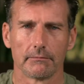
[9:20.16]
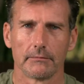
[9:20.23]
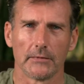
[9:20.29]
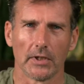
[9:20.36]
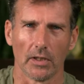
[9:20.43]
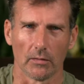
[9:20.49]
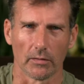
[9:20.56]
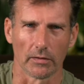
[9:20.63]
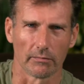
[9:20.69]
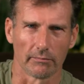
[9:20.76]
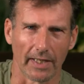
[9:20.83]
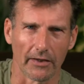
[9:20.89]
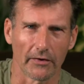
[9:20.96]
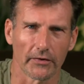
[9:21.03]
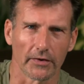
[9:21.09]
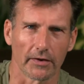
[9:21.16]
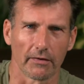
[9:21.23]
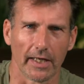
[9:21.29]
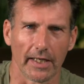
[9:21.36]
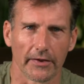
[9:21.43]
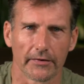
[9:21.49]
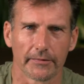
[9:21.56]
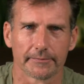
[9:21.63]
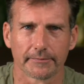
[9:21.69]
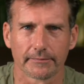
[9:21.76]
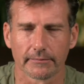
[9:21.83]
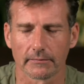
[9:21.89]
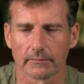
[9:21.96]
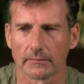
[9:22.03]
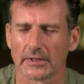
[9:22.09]
you know, you're aristocrats.
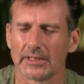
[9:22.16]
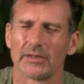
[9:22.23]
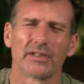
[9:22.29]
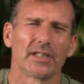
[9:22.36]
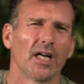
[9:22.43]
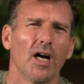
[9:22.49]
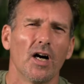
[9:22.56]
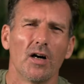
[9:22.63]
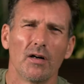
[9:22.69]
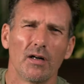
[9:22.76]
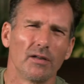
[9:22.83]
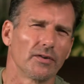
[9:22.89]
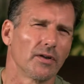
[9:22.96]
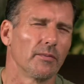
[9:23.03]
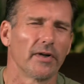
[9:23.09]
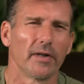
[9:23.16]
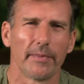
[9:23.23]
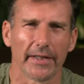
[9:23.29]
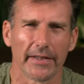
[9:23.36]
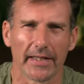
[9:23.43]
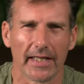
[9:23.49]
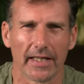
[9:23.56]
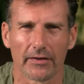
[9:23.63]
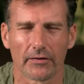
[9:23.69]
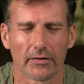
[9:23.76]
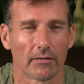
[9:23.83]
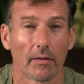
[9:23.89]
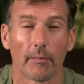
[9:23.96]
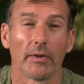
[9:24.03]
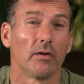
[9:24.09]
And she's like, oh, don't worry about that.
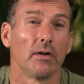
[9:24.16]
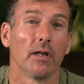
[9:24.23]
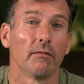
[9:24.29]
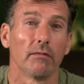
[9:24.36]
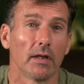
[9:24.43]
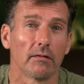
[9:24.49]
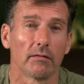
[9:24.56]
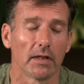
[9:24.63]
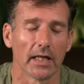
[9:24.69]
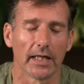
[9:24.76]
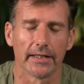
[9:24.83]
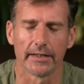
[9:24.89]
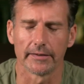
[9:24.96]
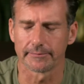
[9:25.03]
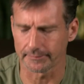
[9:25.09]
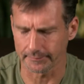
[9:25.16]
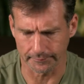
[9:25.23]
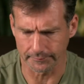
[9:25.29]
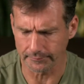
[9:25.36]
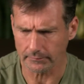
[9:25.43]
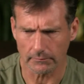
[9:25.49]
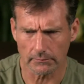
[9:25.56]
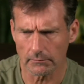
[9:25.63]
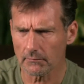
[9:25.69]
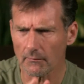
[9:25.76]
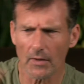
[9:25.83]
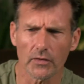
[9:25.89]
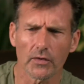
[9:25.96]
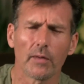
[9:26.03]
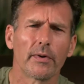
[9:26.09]
She's a lovely lady.
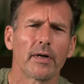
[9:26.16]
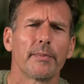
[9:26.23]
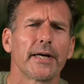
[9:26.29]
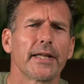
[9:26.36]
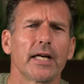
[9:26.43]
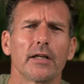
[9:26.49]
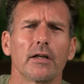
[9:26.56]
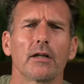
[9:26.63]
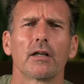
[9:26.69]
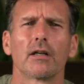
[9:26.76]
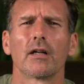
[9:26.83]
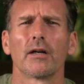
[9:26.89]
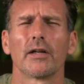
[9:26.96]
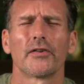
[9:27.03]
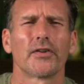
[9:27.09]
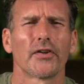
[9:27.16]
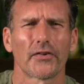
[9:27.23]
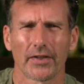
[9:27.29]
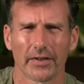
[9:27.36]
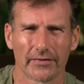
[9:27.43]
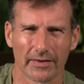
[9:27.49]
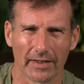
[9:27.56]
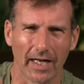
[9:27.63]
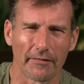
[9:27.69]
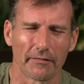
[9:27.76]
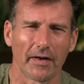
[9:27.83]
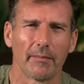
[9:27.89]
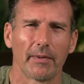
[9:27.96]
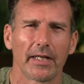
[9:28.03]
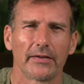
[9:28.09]
Don't worry about that. No. It's just a
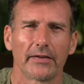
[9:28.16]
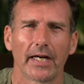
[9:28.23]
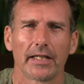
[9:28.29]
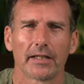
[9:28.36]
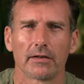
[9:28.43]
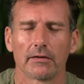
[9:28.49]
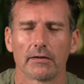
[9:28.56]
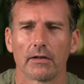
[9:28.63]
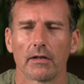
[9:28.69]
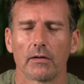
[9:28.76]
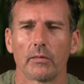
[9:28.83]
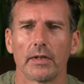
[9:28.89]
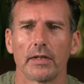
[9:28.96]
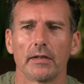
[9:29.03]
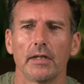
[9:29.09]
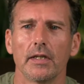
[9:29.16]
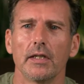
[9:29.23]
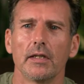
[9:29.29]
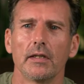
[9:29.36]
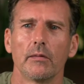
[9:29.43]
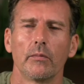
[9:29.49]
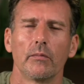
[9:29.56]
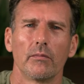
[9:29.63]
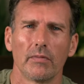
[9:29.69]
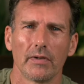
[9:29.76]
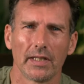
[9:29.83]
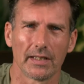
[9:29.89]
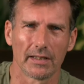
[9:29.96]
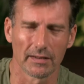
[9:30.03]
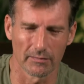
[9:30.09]
family title. You know,
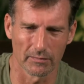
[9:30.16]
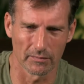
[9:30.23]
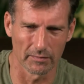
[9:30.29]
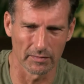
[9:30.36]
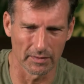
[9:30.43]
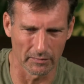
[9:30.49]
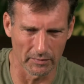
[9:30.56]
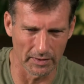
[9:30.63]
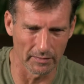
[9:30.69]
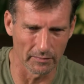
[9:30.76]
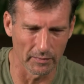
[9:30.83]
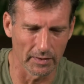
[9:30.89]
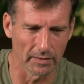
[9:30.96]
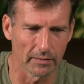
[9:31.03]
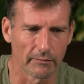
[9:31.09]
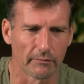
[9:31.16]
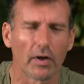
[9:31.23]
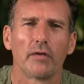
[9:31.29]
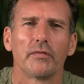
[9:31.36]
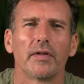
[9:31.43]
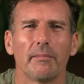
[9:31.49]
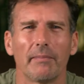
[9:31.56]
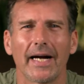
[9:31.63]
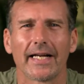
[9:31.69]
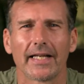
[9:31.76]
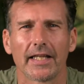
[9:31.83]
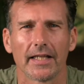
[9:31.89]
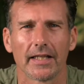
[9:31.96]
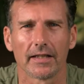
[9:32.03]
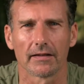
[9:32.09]
we're involved in
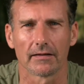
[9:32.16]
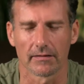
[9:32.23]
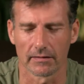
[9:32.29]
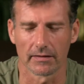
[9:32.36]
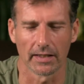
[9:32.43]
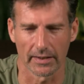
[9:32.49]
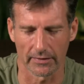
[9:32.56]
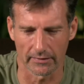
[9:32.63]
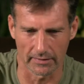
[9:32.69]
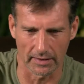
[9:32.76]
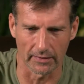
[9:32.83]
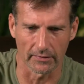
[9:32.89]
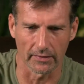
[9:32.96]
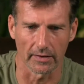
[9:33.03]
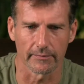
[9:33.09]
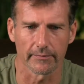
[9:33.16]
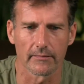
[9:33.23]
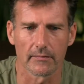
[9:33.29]
banking, and that's it.